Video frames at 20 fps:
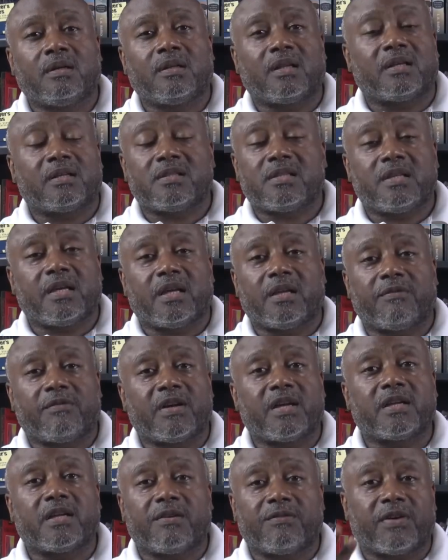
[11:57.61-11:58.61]
Like I said, if
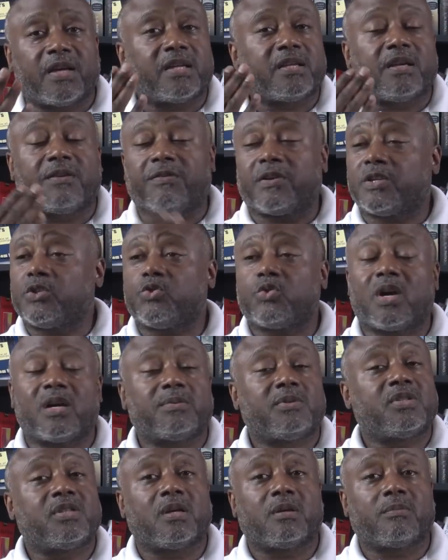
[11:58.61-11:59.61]
I if I if I
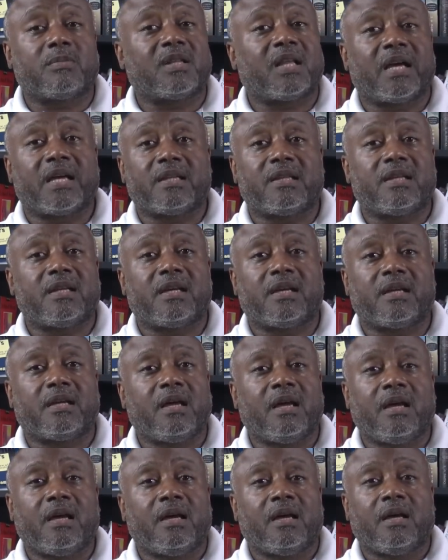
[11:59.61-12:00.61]
drop something like
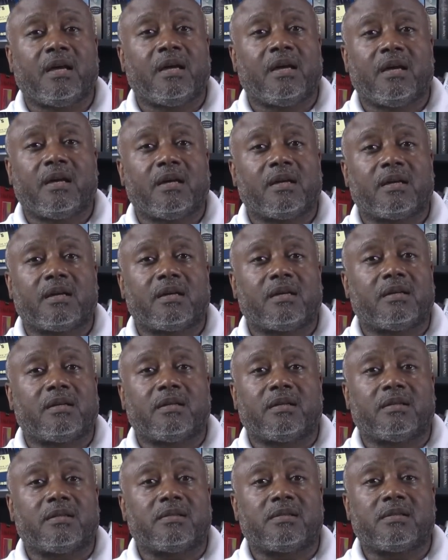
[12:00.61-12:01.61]
that,
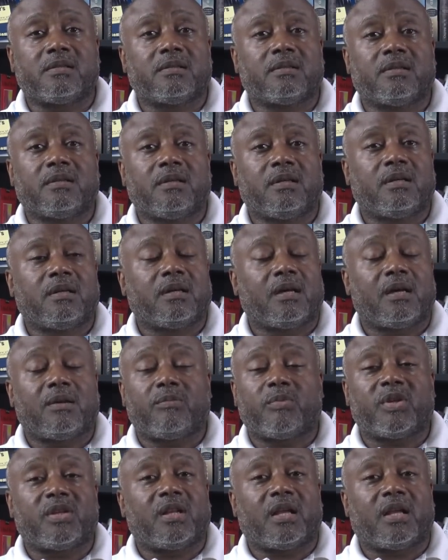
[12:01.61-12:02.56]
cause I'll be